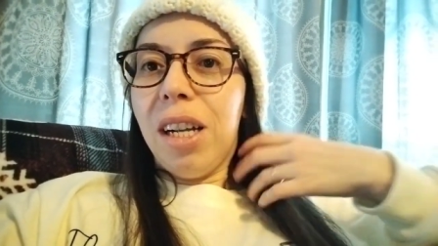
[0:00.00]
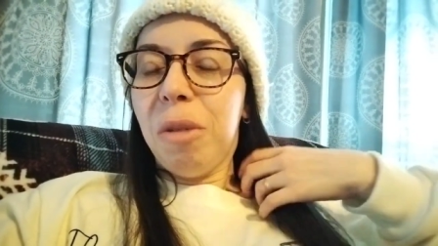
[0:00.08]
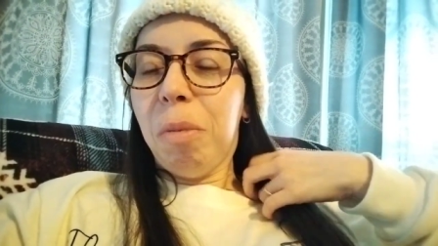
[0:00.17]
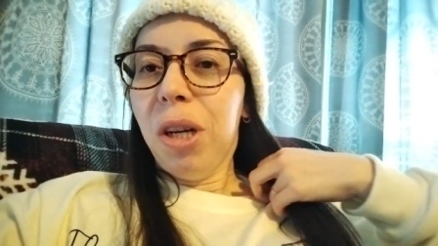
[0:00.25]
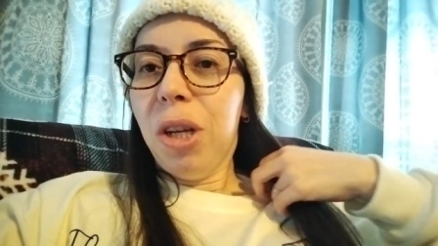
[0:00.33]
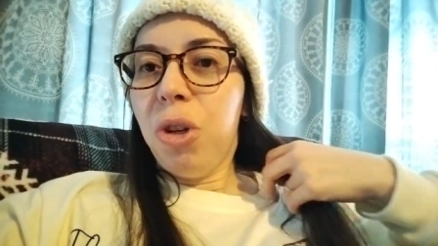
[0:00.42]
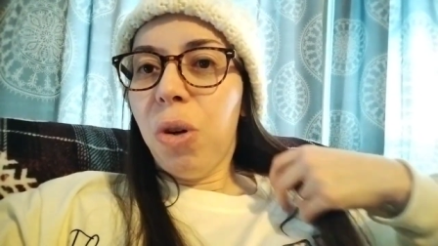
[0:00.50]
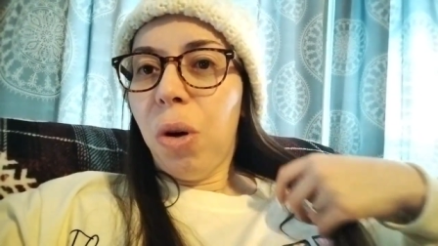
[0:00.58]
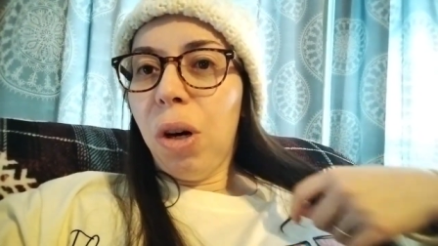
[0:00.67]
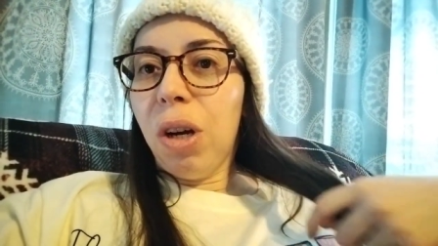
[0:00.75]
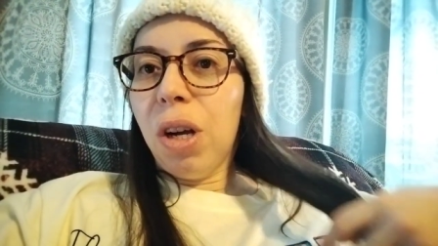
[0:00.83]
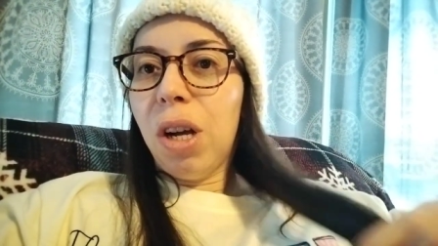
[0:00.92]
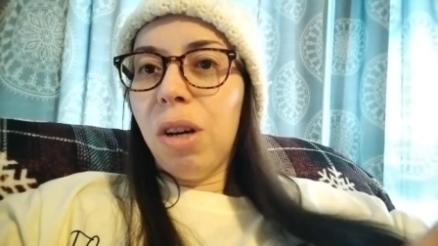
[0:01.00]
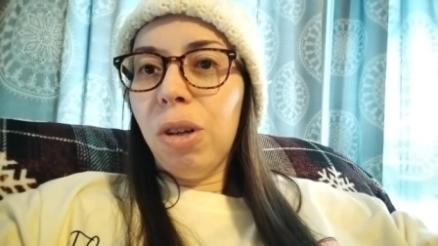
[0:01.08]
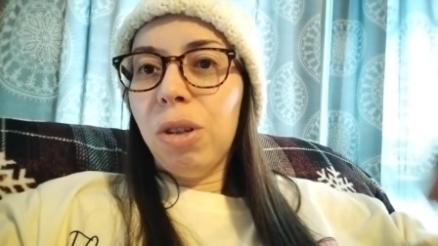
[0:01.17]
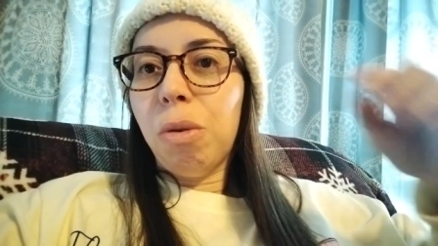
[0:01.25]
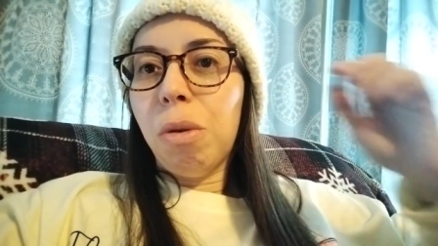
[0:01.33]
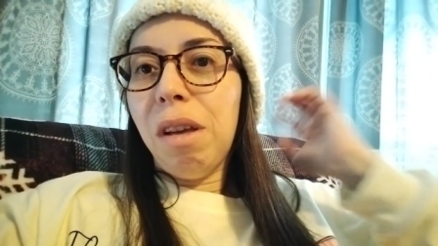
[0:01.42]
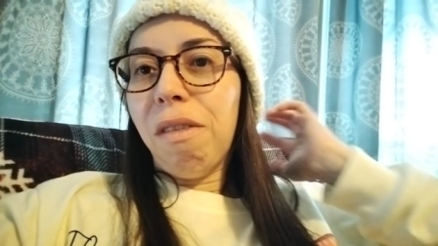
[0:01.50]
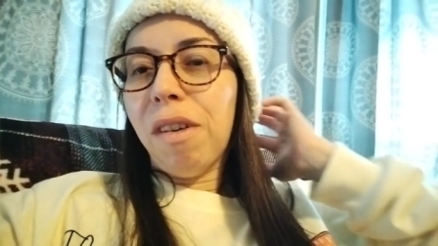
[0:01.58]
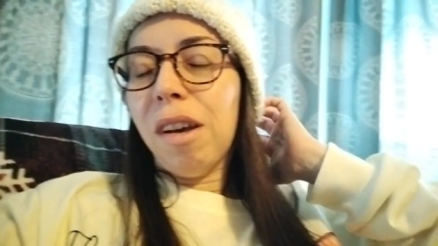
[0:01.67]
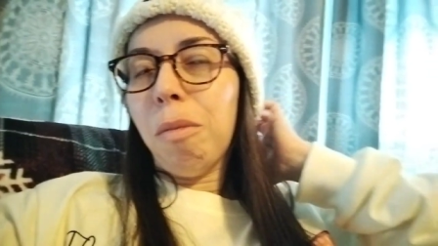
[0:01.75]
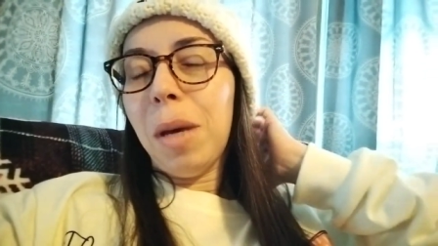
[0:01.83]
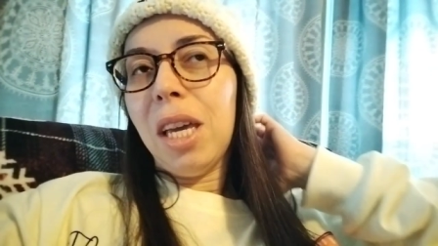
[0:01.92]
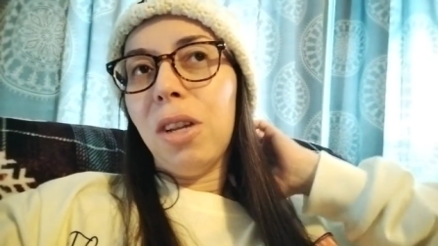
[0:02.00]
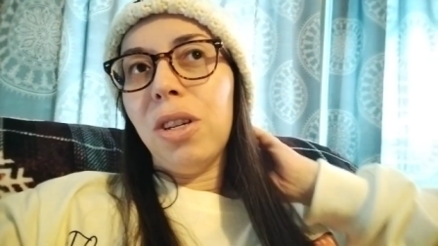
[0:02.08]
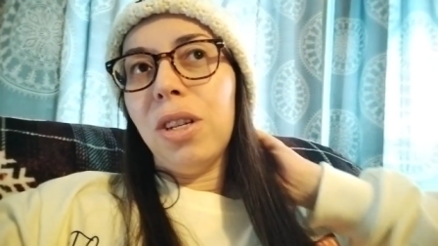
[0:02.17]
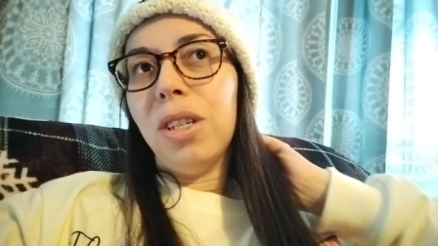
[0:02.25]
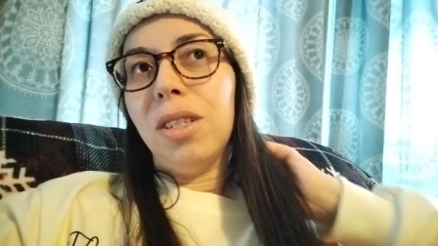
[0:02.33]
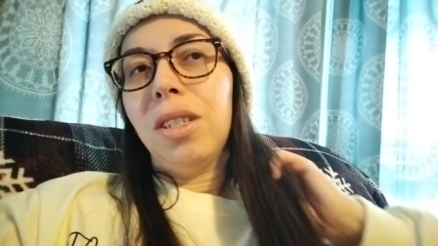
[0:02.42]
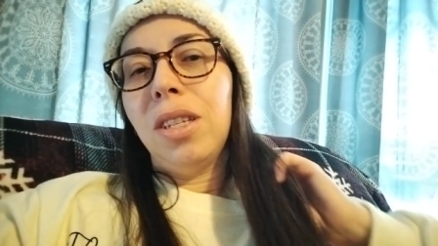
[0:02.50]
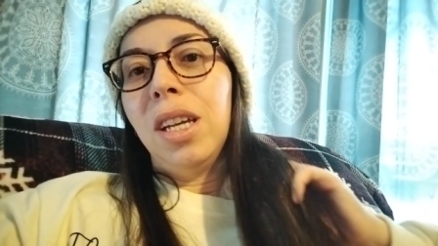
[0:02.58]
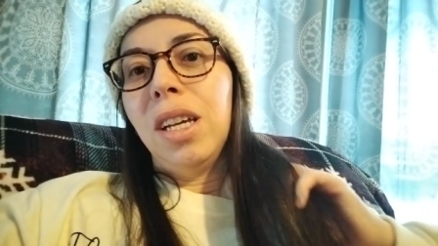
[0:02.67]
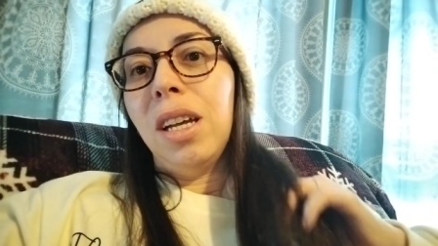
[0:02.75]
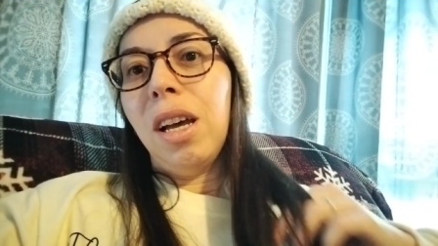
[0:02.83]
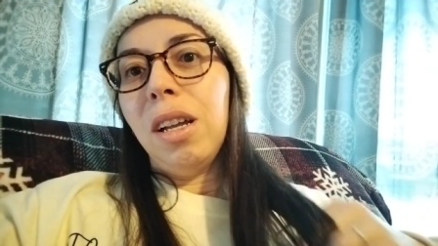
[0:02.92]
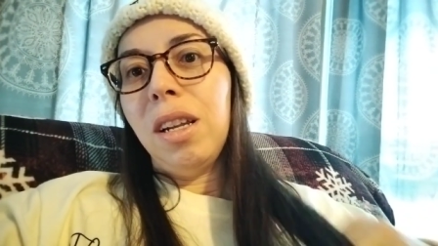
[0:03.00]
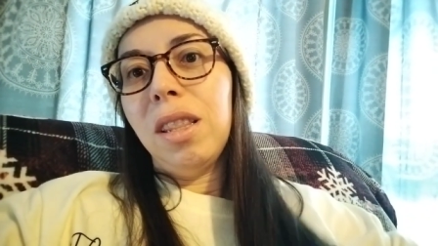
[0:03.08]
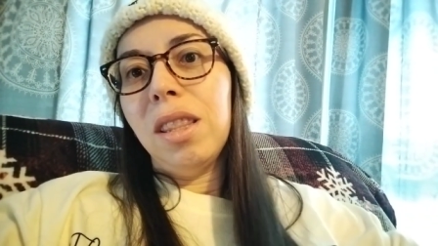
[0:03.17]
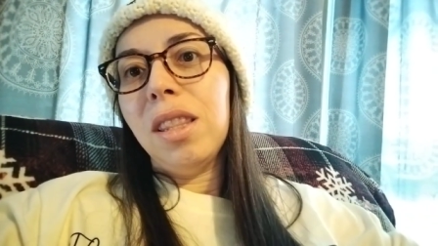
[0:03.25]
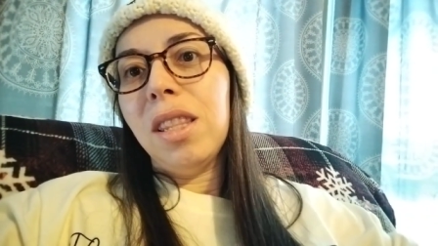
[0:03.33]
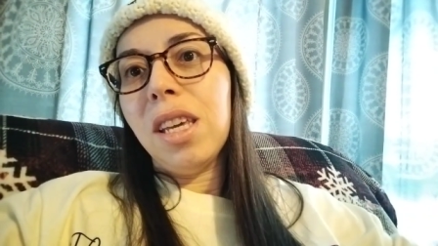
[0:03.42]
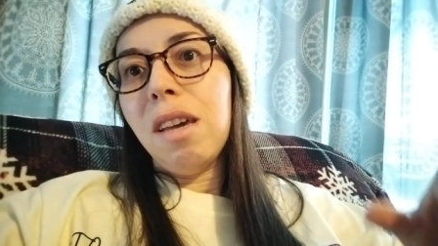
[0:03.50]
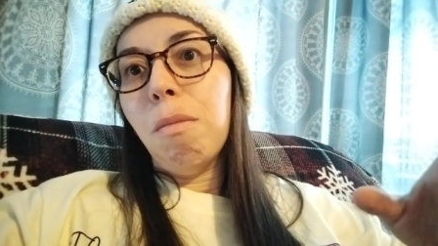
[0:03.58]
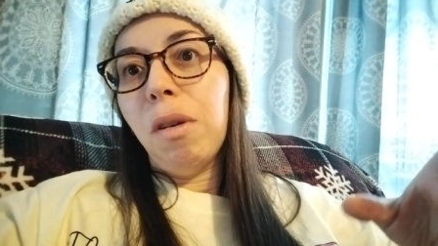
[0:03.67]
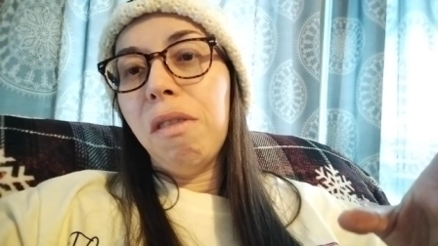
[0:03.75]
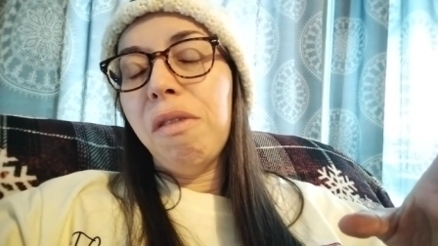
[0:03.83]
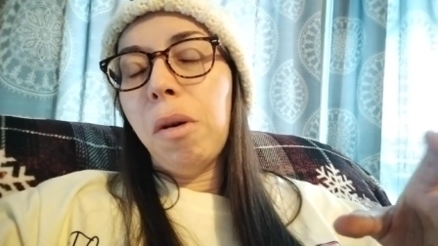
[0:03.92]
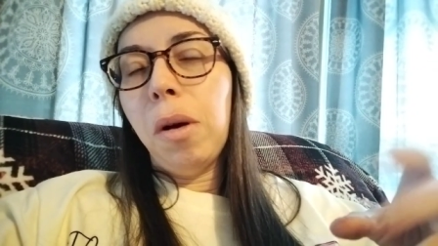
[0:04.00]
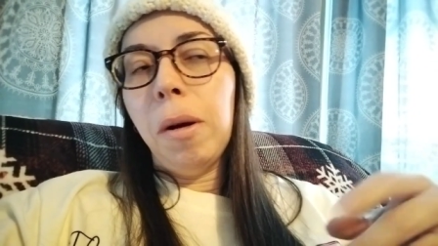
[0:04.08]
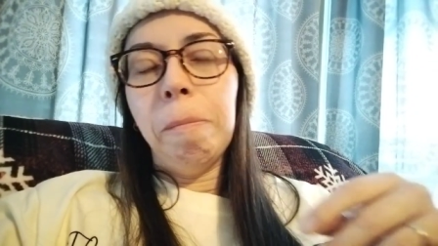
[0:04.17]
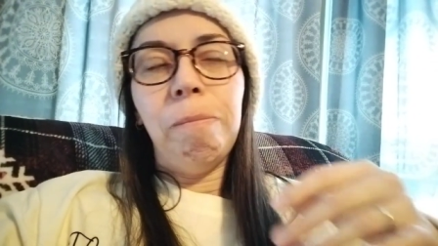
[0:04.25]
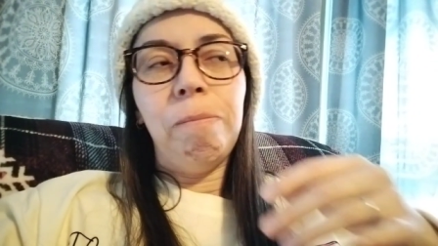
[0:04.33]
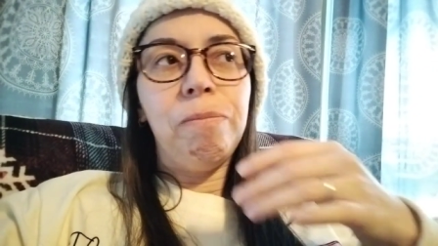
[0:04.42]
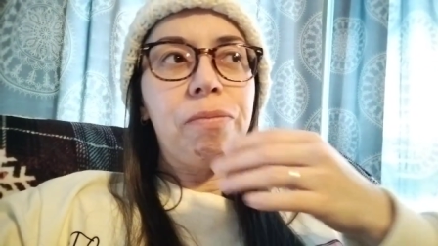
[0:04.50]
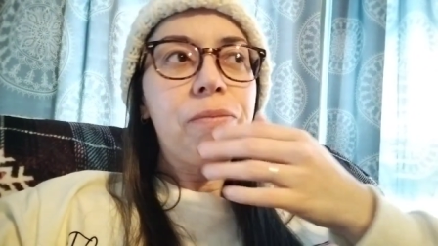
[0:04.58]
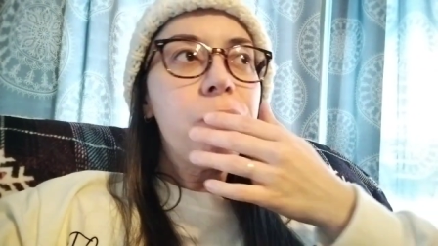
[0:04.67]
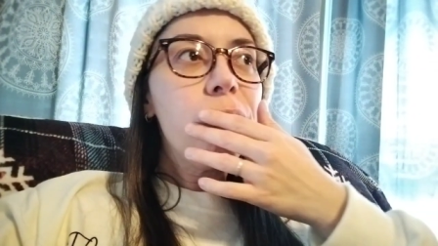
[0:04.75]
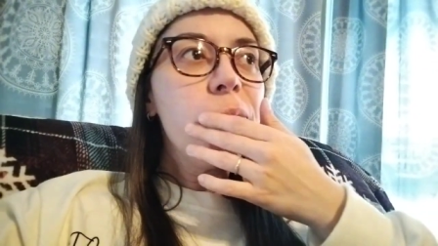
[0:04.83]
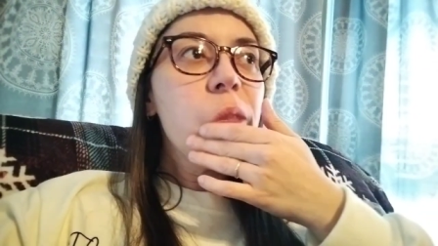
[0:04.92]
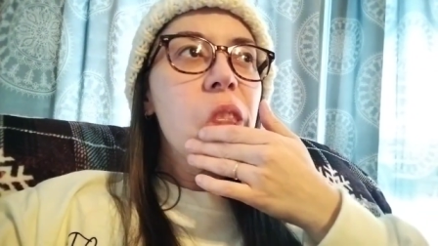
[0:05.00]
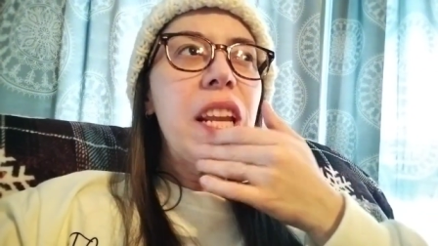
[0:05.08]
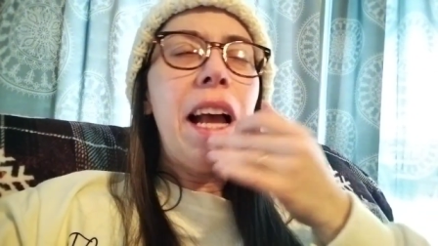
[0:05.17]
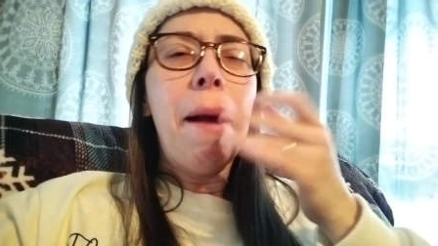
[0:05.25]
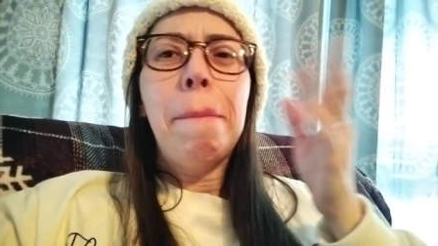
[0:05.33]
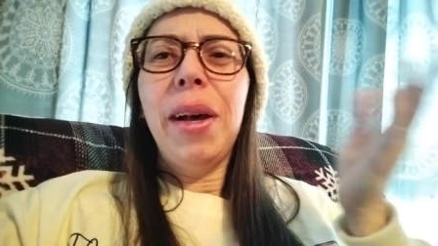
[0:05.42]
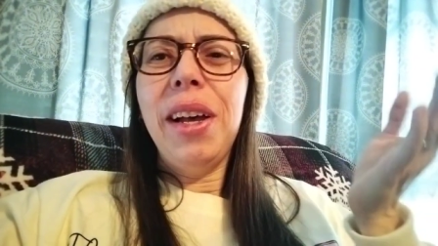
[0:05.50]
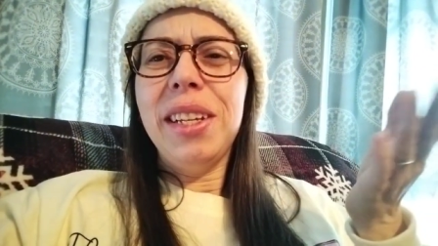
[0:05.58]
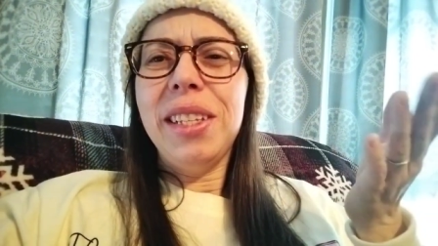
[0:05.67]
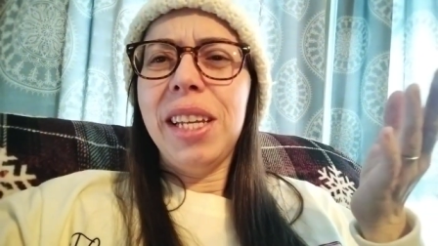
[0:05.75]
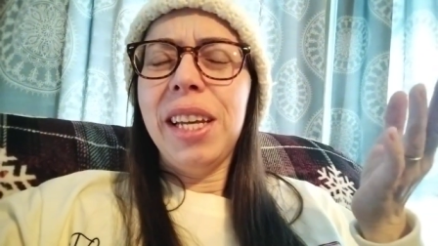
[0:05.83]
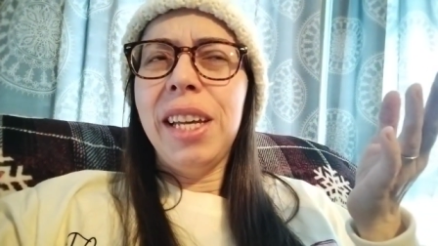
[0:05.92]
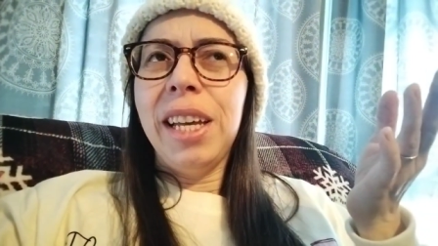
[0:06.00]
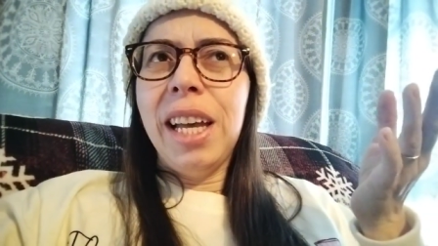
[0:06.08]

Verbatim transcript: It's pretty short, 125 pages in the ebook form. But